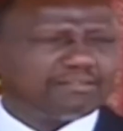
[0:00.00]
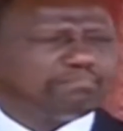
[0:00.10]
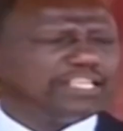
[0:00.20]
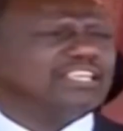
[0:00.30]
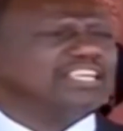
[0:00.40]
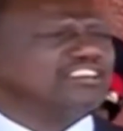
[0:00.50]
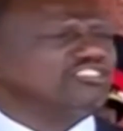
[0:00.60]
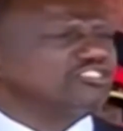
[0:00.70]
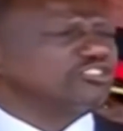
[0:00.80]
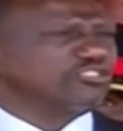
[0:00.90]
be in
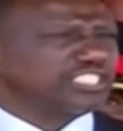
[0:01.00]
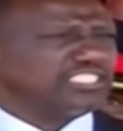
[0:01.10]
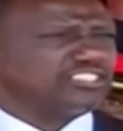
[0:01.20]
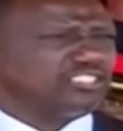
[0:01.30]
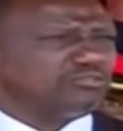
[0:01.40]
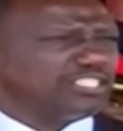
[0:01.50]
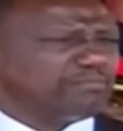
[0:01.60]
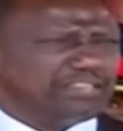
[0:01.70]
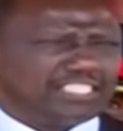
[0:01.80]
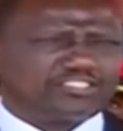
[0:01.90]
consultation with the
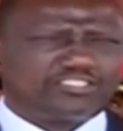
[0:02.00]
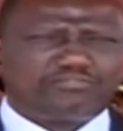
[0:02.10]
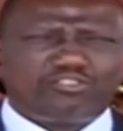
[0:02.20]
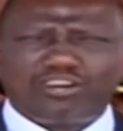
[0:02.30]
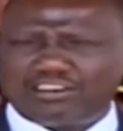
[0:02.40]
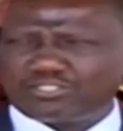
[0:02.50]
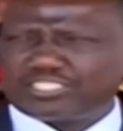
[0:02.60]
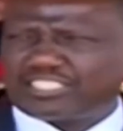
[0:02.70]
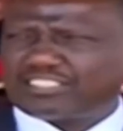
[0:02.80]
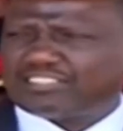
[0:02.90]
Ministry for
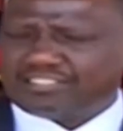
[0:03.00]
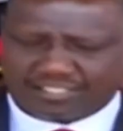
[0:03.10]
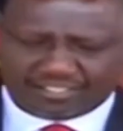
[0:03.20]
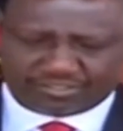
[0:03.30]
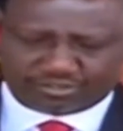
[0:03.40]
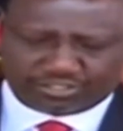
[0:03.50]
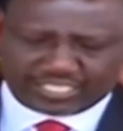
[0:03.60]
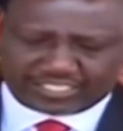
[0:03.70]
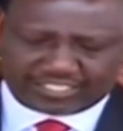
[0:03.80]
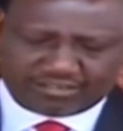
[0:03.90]
Housing so
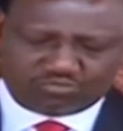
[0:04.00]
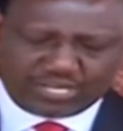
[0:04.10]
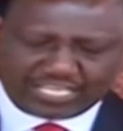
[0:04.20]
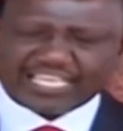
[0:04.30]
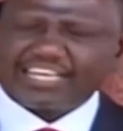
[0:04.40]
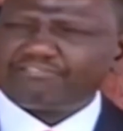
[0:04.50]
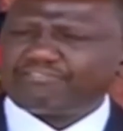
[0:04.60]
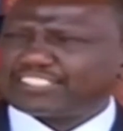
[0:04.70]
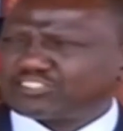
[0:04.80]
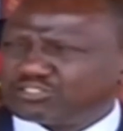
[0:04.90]
that we can
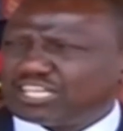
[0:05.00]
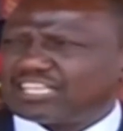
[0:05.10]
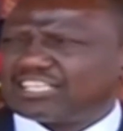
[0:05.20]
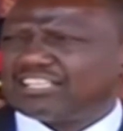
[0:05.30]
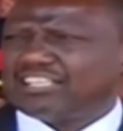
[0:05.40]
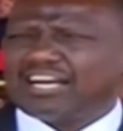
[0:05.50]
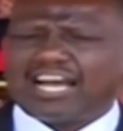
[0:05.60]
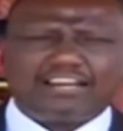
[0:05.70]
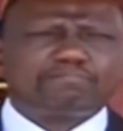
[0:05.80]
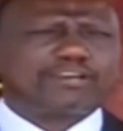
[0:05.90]
fast track
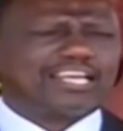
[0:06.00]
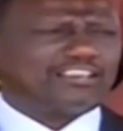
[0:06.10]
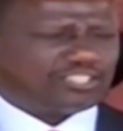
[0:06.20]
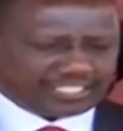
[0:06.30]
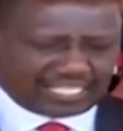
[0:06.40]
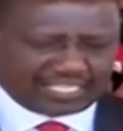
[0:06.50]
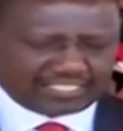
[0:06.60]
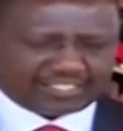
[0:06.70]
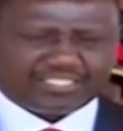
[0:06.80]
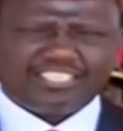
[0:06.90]
and
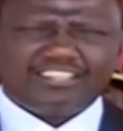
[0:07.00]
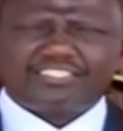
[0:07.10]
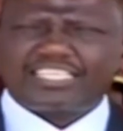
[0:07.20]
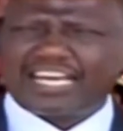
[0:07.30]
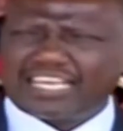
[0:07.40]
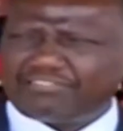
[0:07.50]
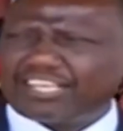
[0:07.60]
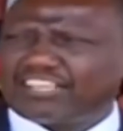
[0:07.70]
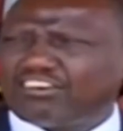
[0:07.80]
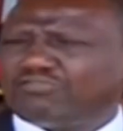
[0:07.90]
prioritize the
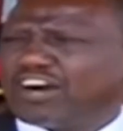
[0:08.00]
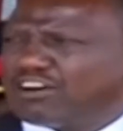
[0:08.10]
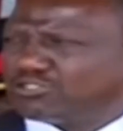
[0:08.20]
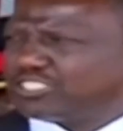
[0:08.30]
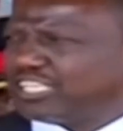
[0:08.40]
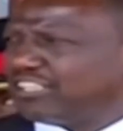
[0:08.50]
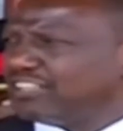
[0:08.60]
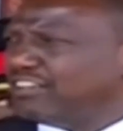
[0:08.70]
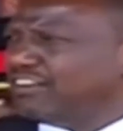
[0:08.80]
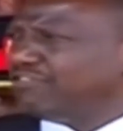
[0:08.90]
delivery of housing
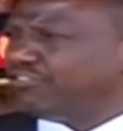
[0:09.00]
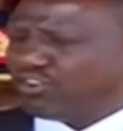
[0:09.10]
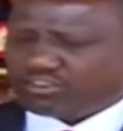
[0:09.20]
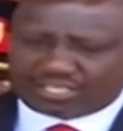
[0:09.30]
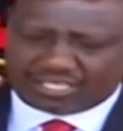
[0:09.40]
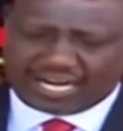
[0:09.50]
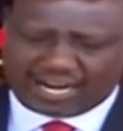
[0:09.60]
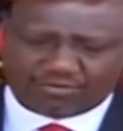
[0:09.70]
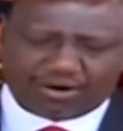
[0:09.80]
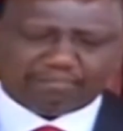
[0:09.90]
for
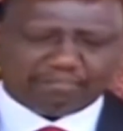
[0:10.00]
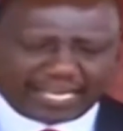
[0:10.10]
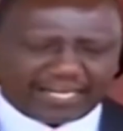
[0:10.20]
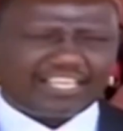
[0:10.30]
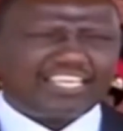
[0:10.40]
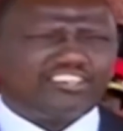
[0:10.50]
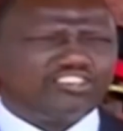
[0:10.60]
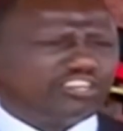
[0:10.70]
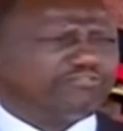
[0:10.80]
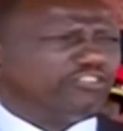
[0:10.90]
our men in
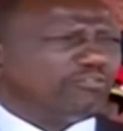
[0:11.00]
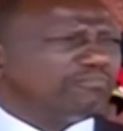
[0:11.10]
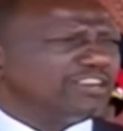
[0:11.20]
uniform